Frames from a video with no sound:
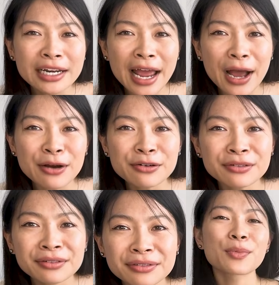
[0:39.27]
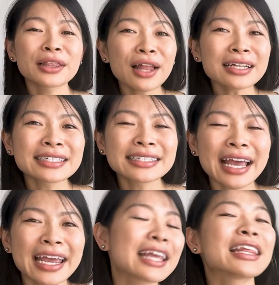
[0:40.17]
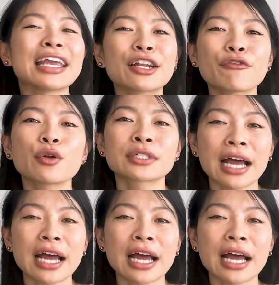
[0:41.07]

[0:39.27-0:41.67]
now. But let's say the interviewer